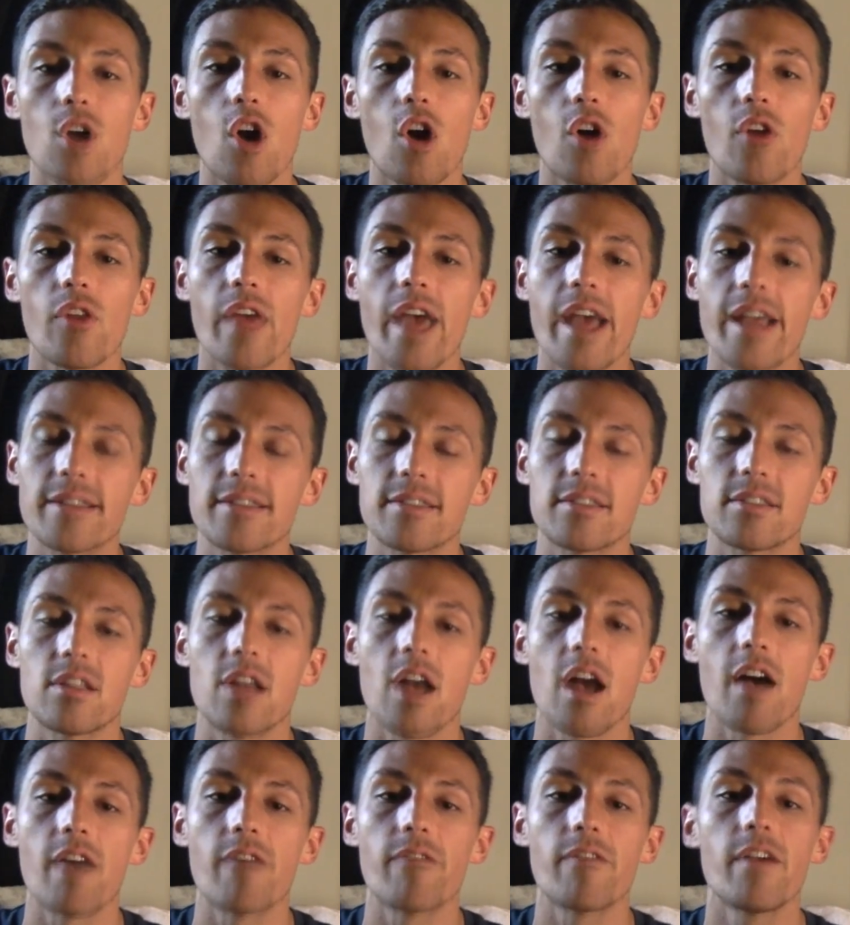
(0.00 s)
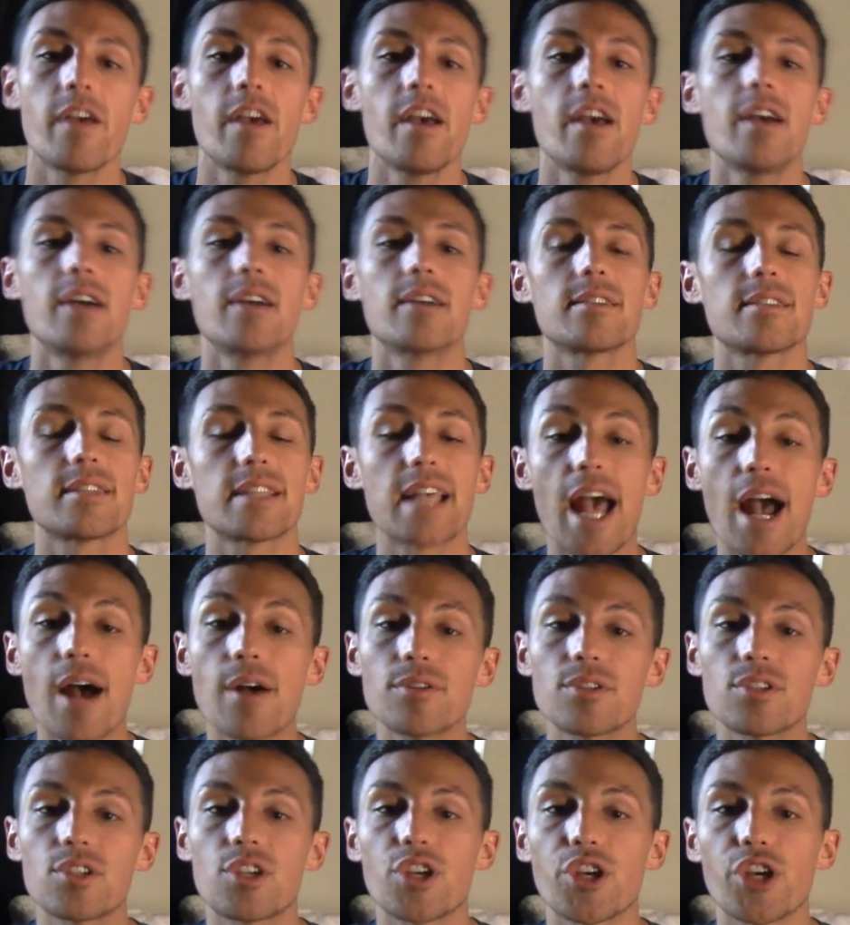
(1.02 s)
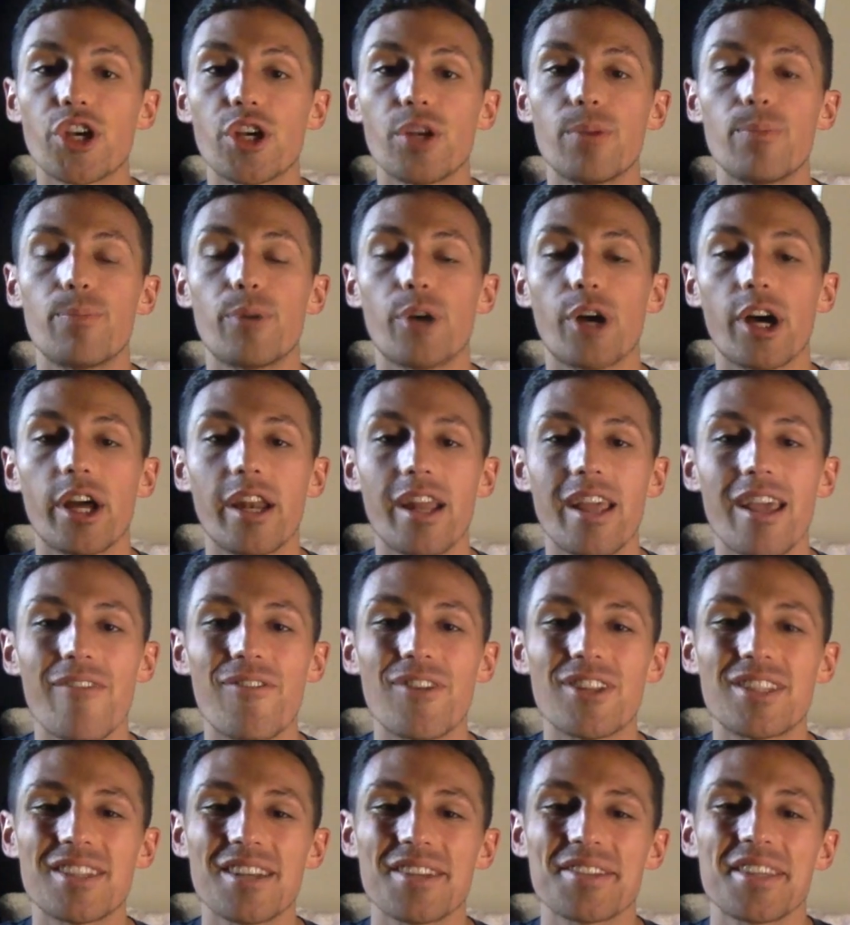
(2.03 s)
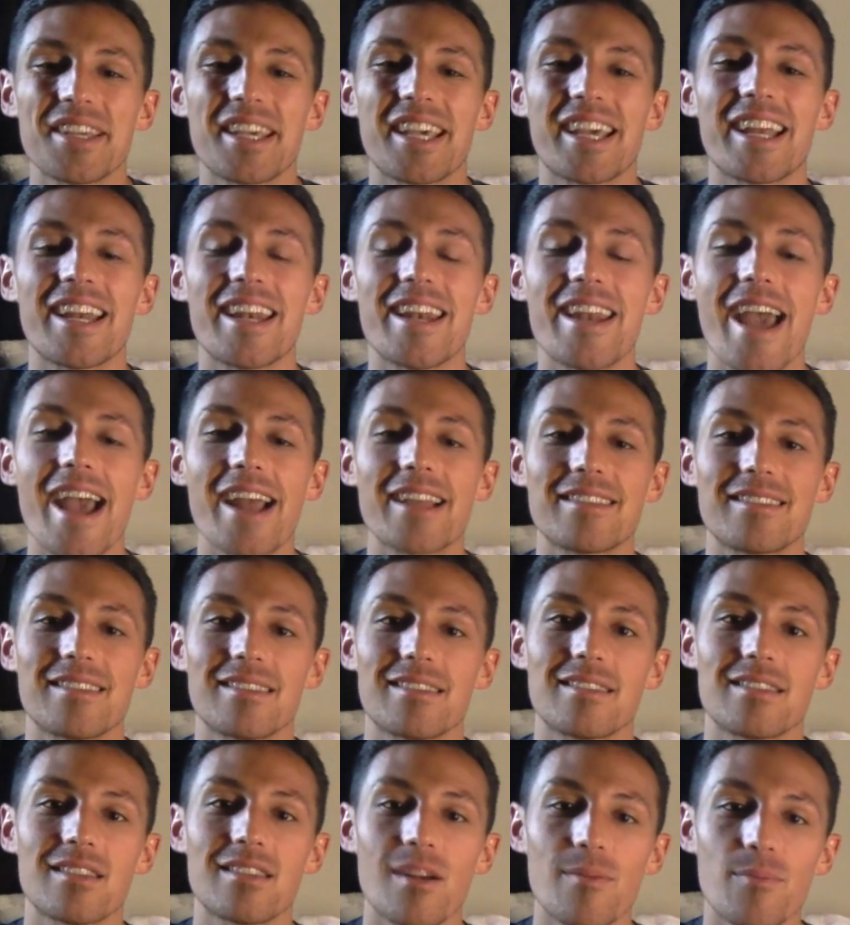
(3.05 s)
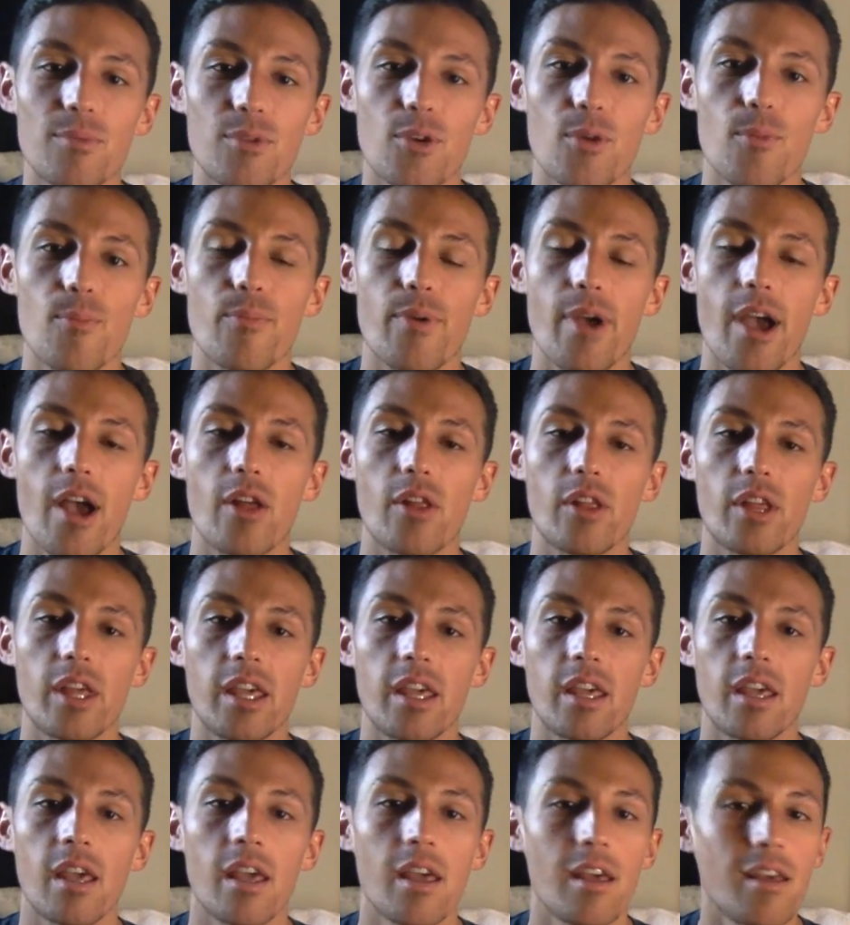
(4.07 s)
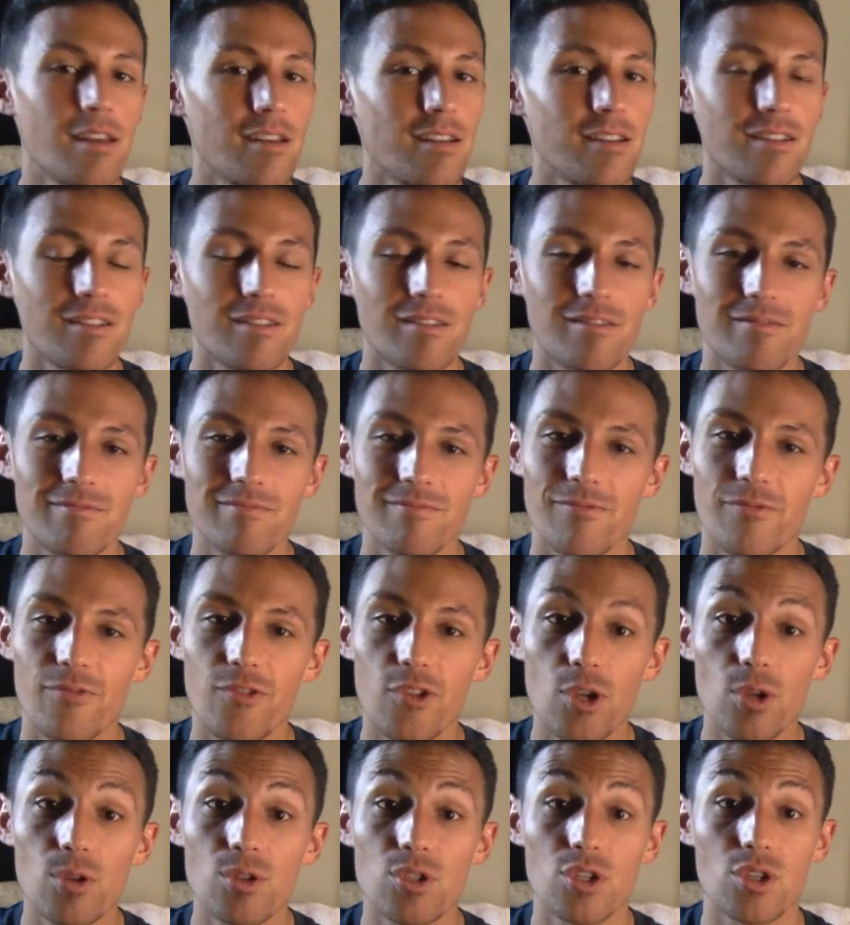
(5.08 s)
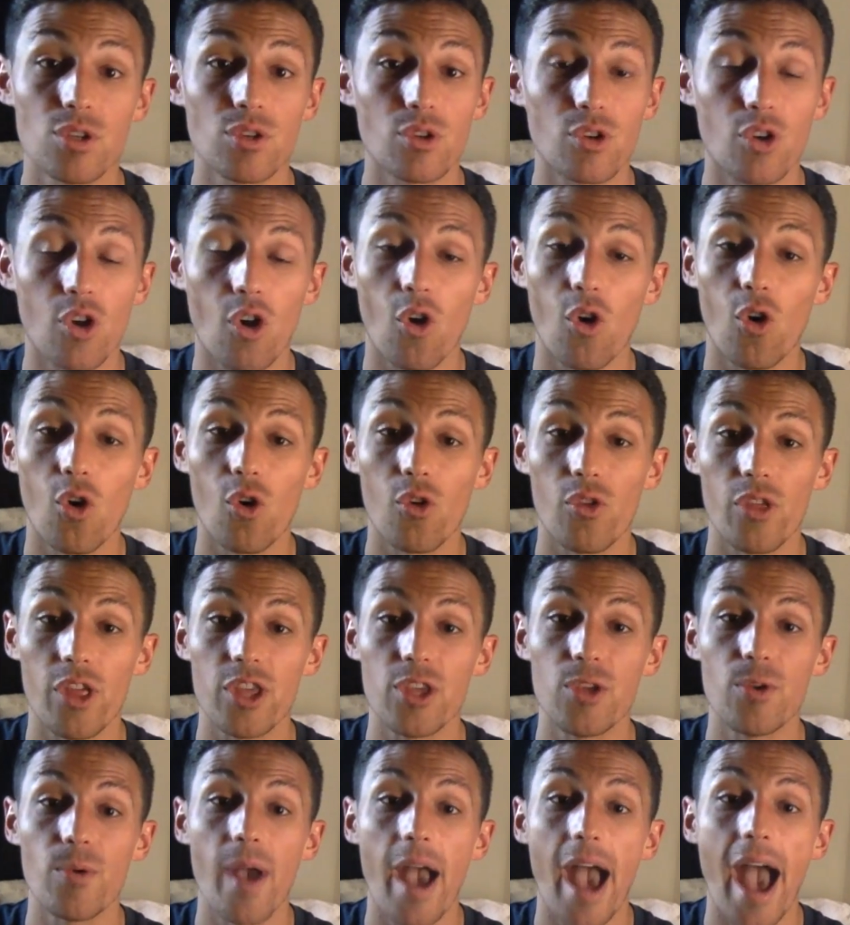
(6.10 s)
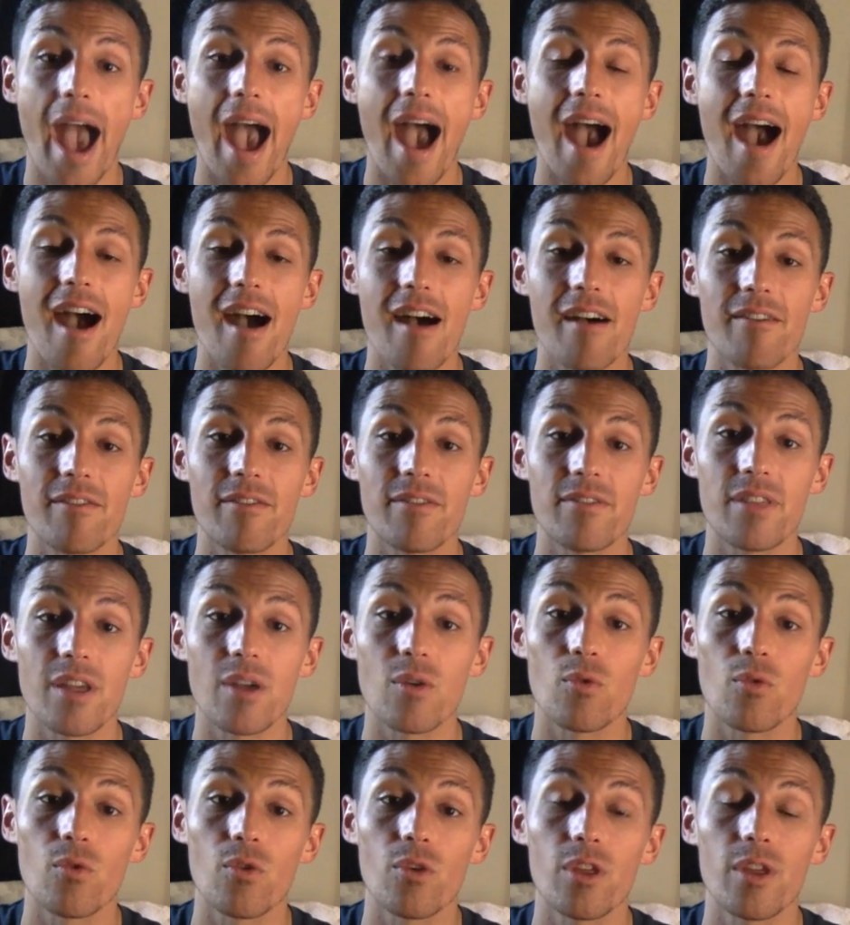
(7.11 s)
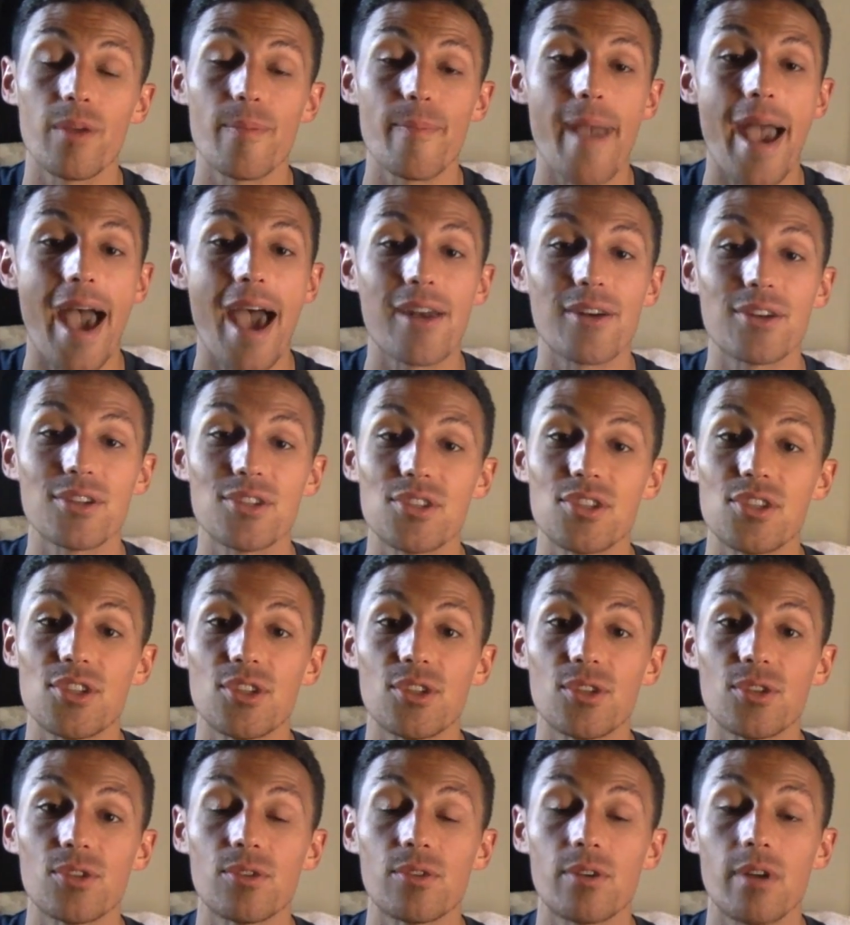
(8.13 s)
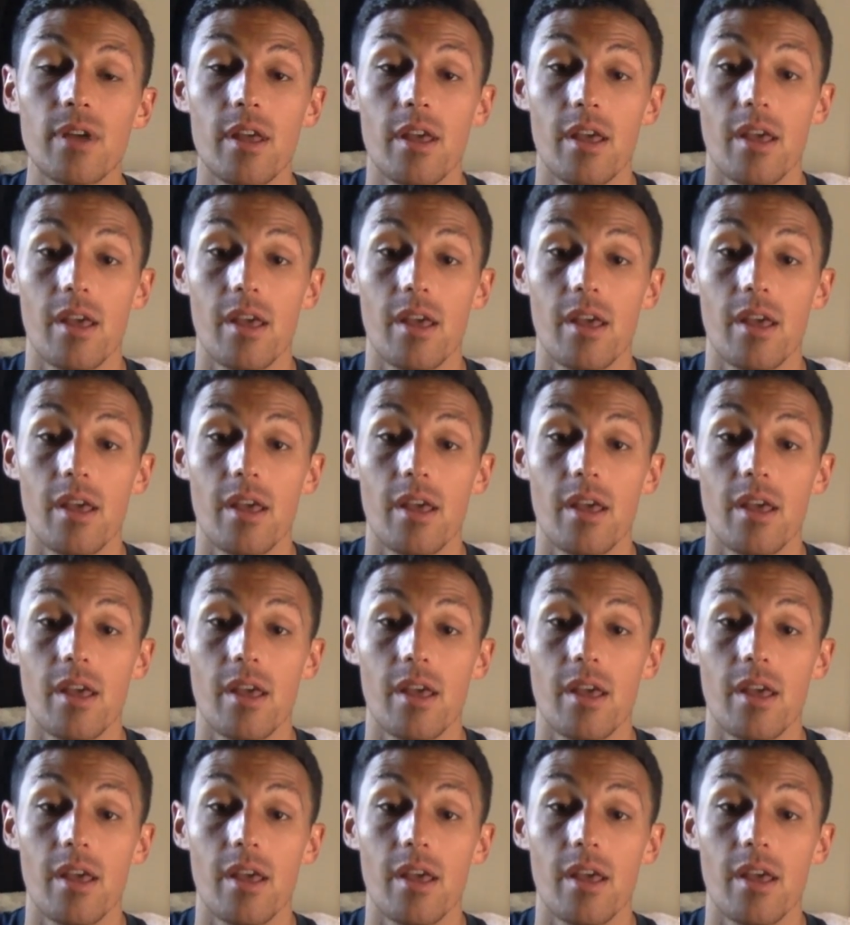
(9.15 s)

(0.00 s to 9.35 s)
All that stuff sounds good, but if it doesn't connect to some compelling future goal that you have that really matters to you,